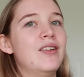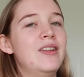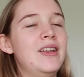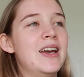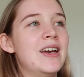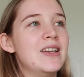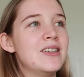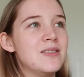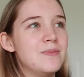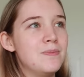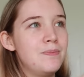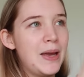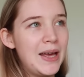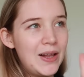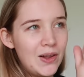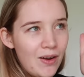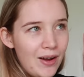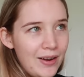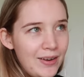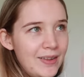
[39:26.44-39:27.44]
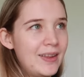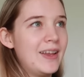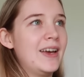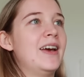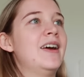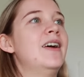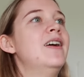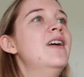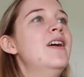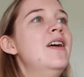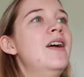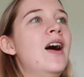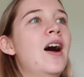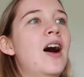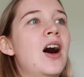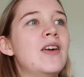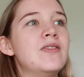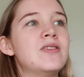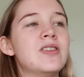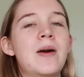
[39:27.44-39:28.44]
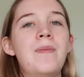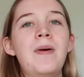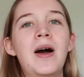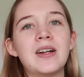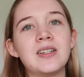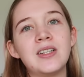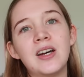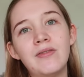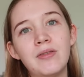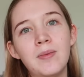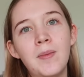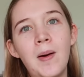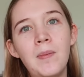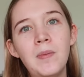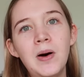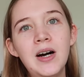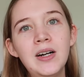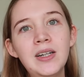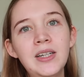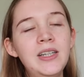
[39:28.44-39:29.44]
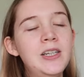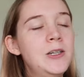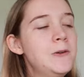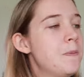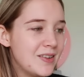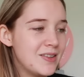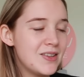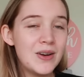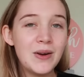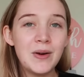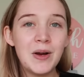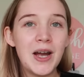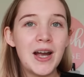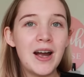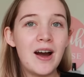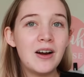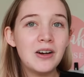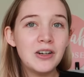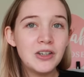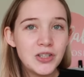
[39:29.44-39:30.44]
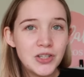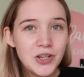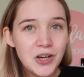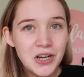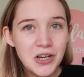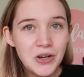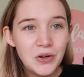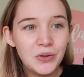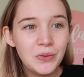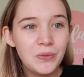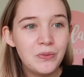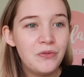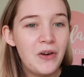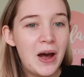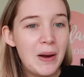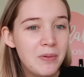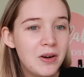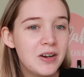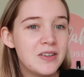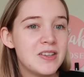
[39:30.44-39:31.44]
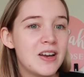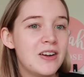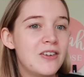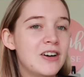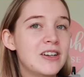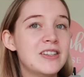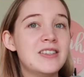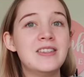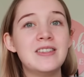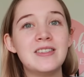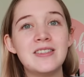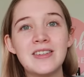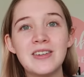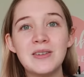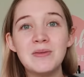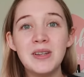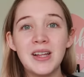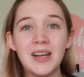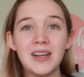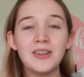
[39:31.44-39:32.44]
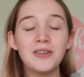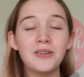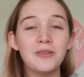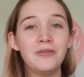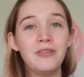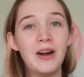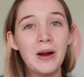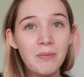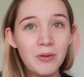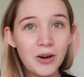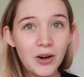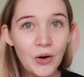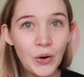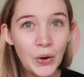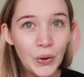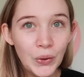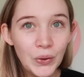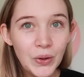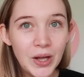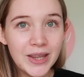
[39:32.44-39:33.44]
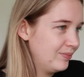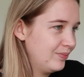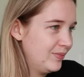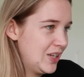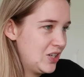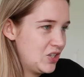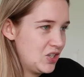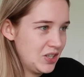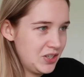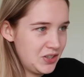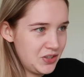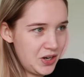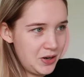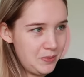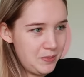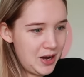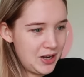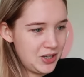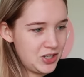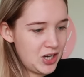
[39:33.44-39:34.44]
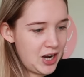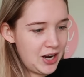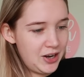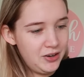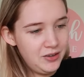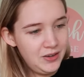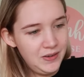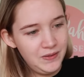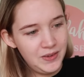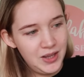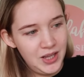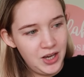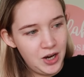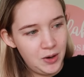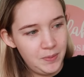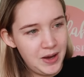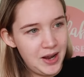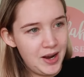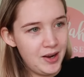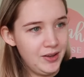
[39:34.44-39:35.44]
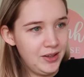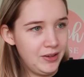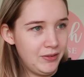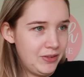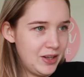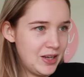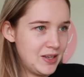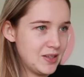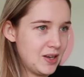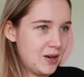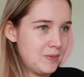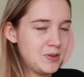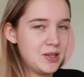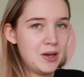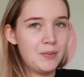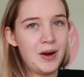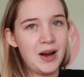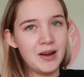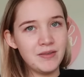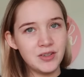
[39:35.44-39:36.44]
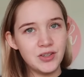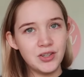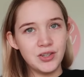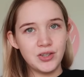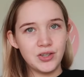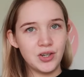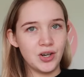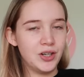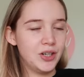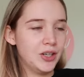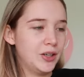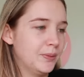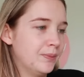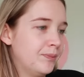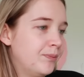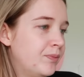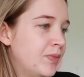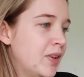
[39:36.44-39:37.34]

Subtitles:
Yeah, just beelined it there after I packed up for my market. So anyway, I'm gonna show you all the fabrics I got. So this is gonna be like a little fabric haul. There's just so much. I don't even think I'll be able to lift these up, so I might have to just show you.